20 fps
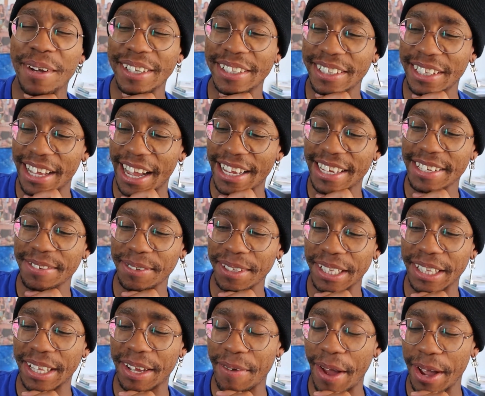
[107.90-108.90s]
but I just
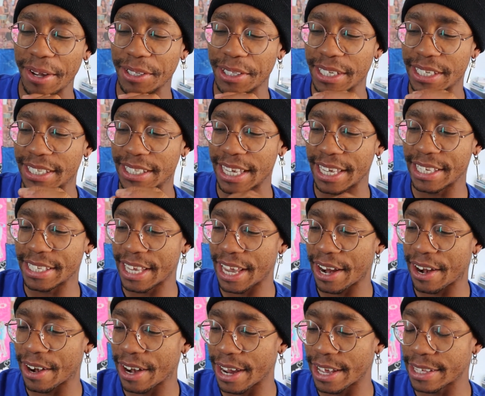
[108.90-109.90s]
really love how she sings
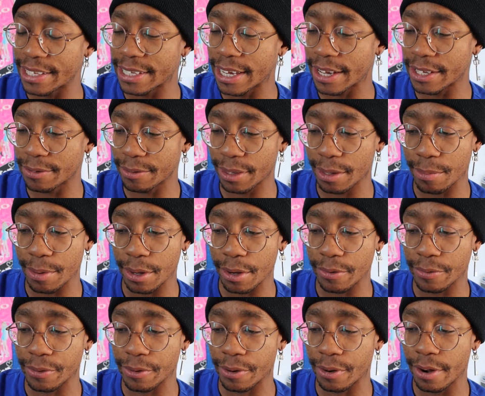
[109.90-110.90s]
here. It sounds really
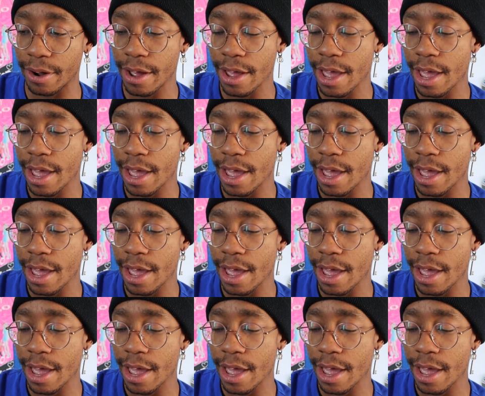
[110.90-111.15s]
beautiful.